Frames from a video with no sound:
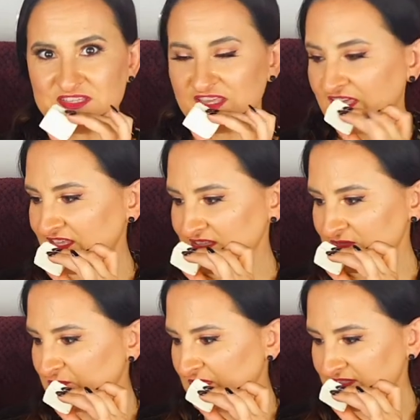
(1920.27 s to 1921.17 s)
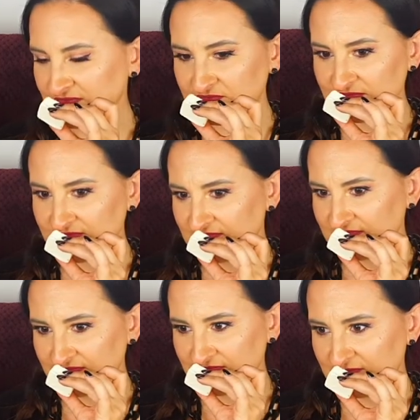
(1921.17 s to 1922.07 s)
canes, but
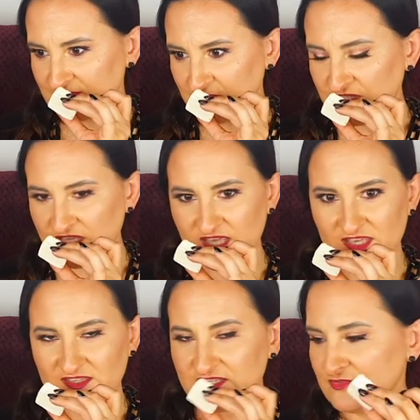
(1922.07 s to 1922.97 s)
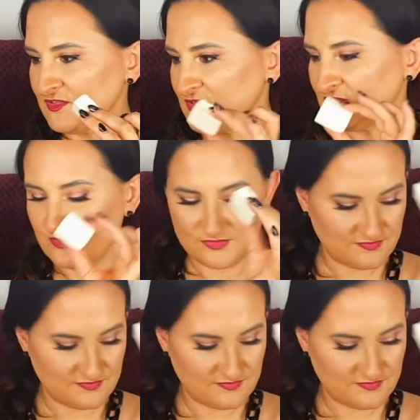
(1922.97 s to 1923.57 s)
with a cake. That's really cool.